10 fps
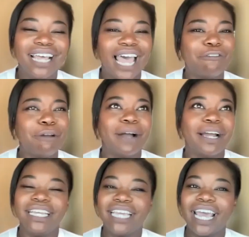
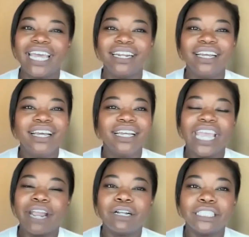Everybody get
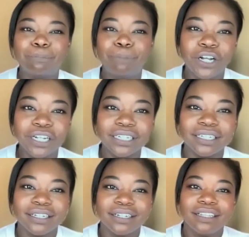Gerren's book,
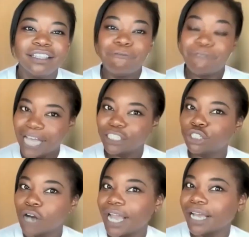The Fast
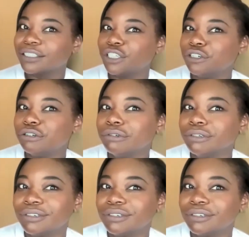Track to